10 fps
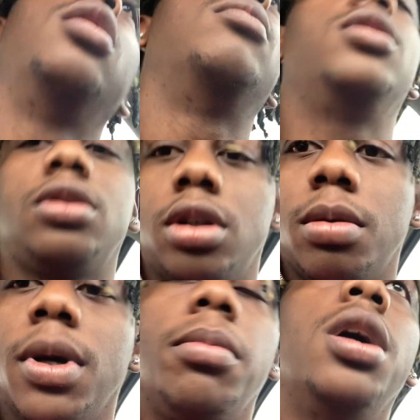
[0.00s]
I'm sure enough
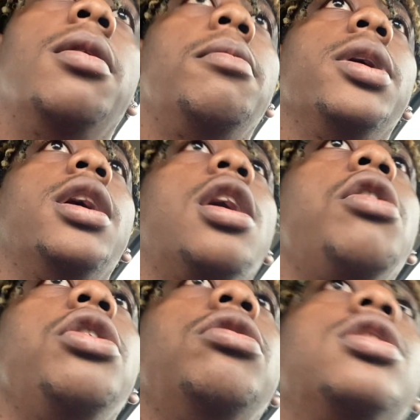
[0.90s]
about payment, but yeah, I
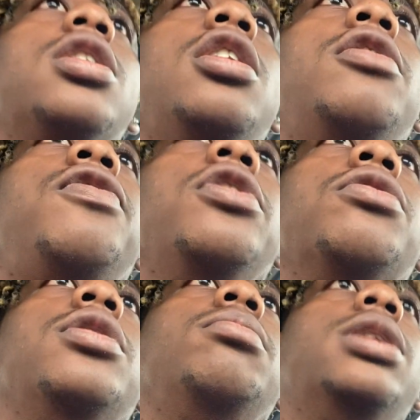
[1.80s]
don't know what y'all fuck
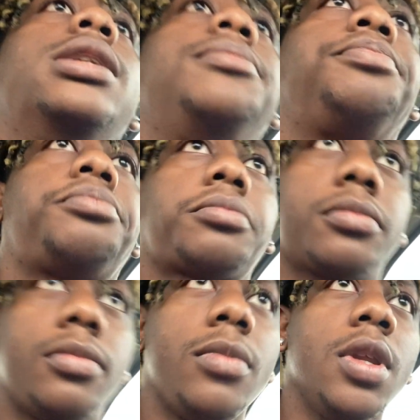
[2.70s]
with, but
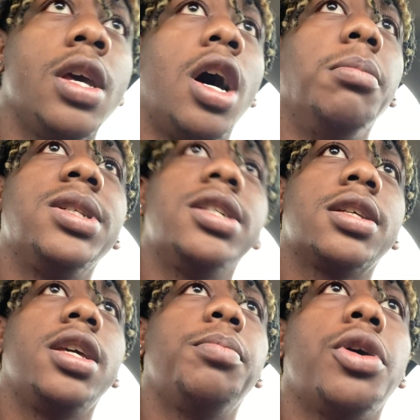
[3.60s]
I'm gonna just
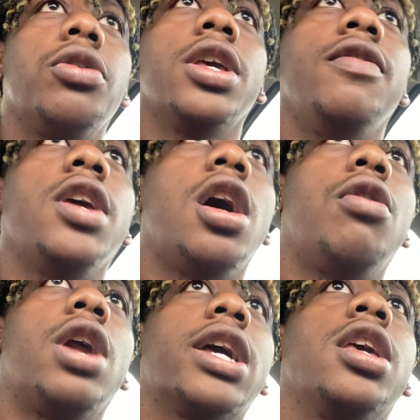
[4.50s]
keep on giving y'all
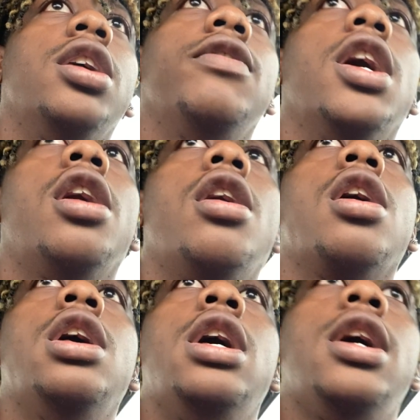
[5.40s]
what I can give y'all,
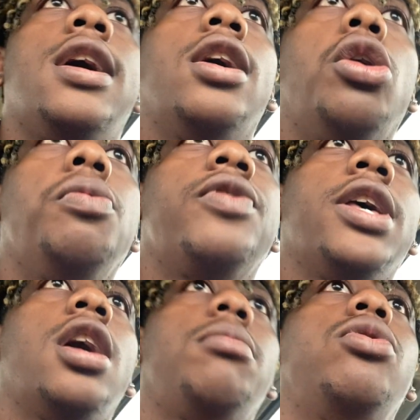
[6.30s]
and hopefully
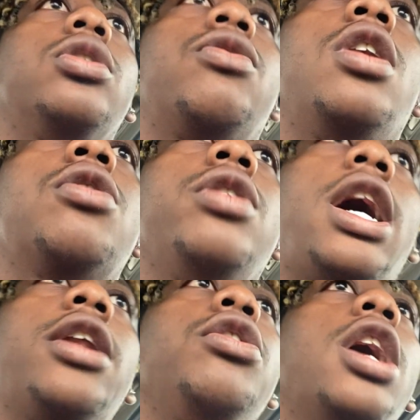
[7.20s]
y'all boys rock with it.
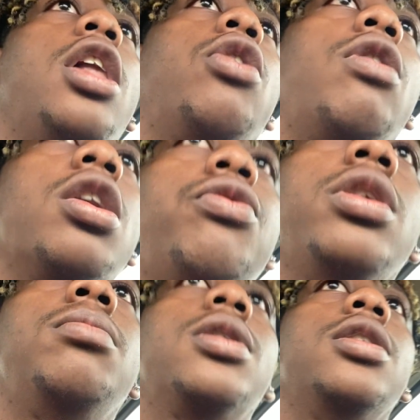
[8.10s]
I know y'all are rock with
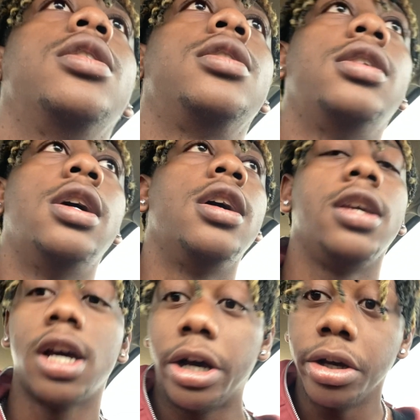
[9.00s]
it because
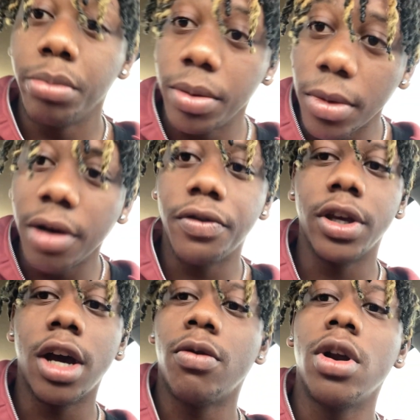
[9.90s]
y'all MB Muffy,
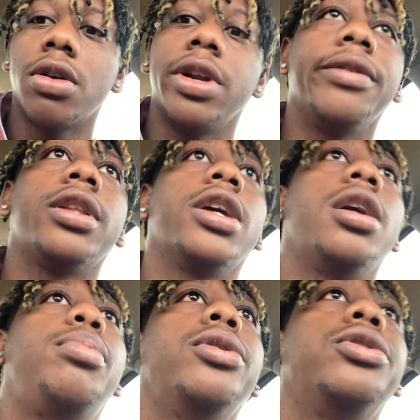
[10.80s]
y'all rock with everything I
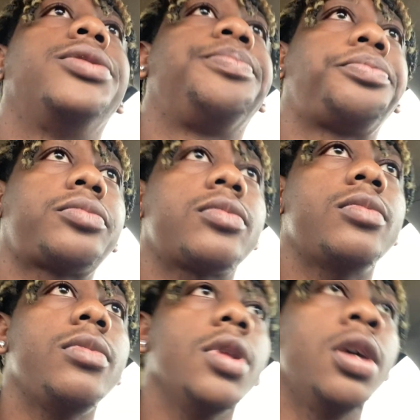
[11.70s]
post.
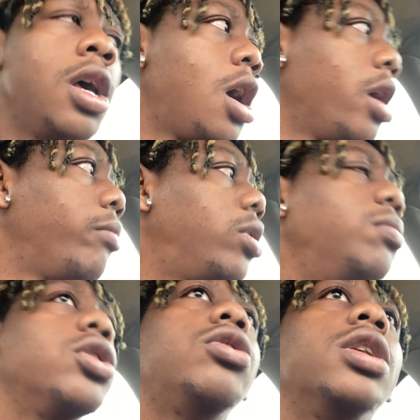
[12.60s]
But I'm
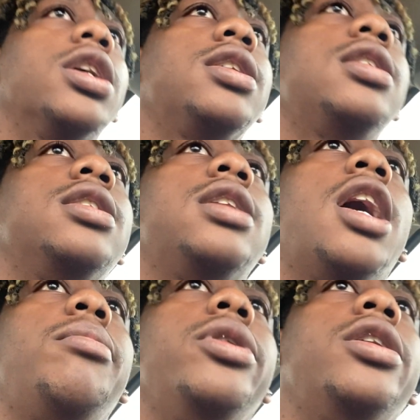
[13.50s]
gonna go ahead and get to this
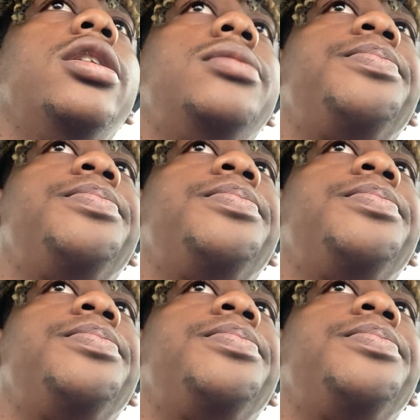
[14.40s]
library.